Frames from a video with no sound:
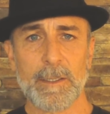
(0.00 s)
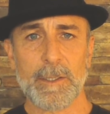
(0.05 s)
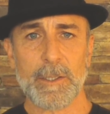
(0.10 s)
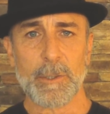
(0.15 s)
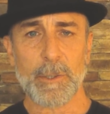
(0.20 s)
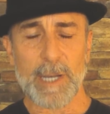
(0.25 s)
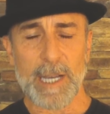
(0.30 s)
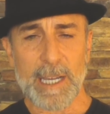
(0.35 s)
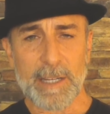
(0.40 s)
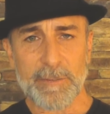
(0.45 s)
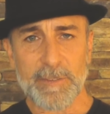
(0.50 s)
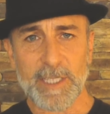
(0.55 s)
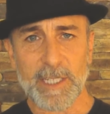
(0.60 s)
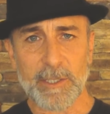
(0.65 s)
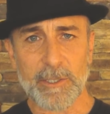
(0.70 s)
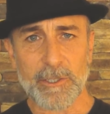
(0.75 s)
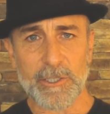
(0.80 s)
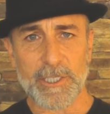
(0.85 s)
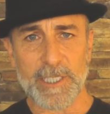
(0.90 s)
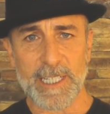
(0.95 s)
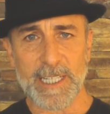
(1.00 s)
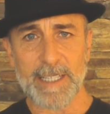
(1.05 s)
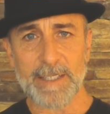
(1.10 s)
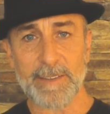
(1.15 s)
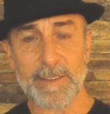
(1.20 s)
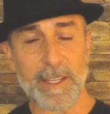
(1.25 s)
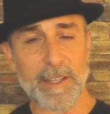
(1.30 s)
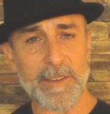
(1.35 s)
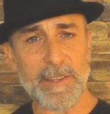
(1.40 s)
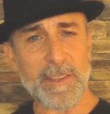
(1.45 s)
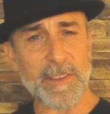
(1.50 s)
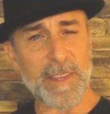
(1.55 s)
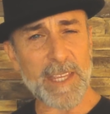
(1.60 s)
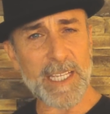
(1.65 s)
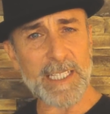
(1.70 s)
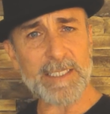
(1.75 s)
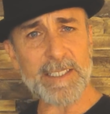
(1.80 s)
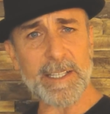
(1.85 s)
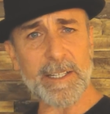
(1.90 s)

You have to understand that the things